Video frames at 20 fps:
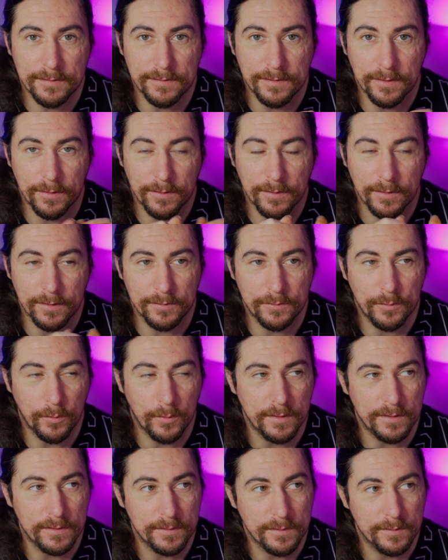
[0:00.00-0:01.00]
You know, like
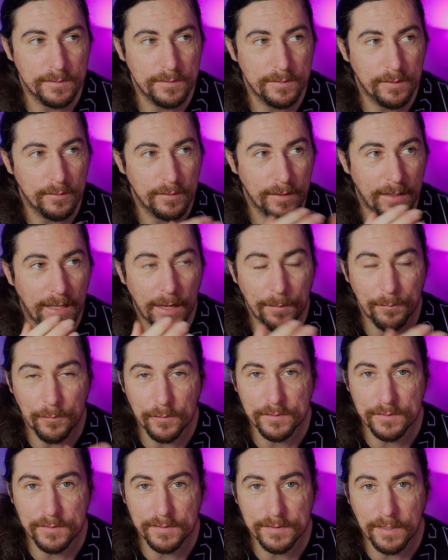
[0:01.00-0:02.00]
toys, I've got the
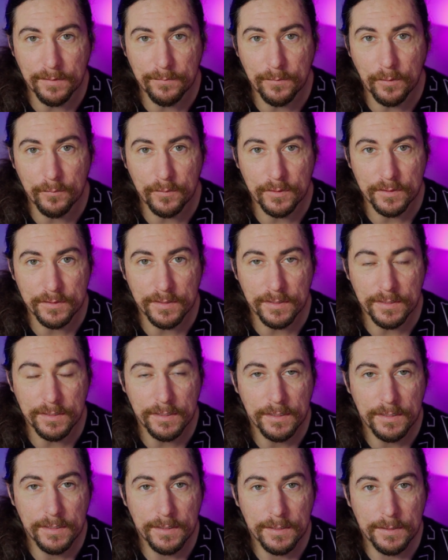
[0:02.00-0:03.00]
cameras and stuff, obviously.
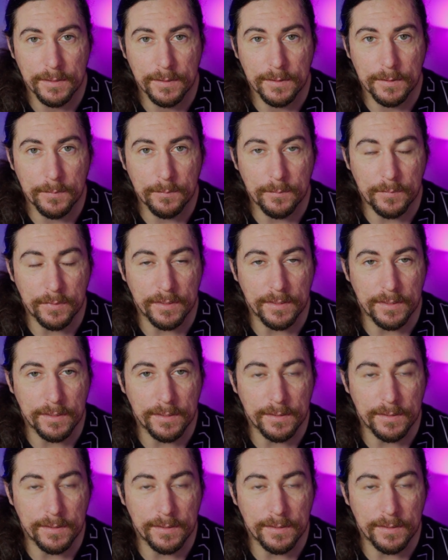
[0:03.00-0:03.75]
But